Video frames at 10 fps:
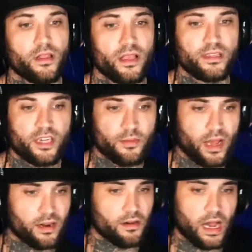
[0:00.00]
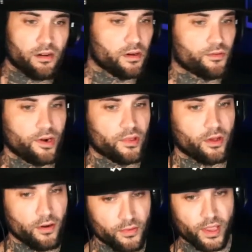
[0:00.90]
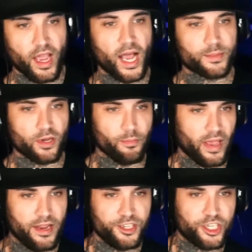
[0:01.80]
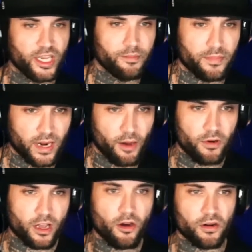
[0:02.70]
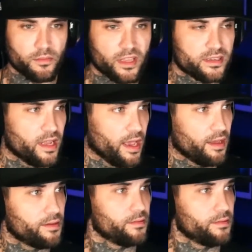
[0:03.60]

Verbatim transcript: Ladies and gentlemen, I don't I don't agree with calling the cops on petty shit, but I would have called them this day.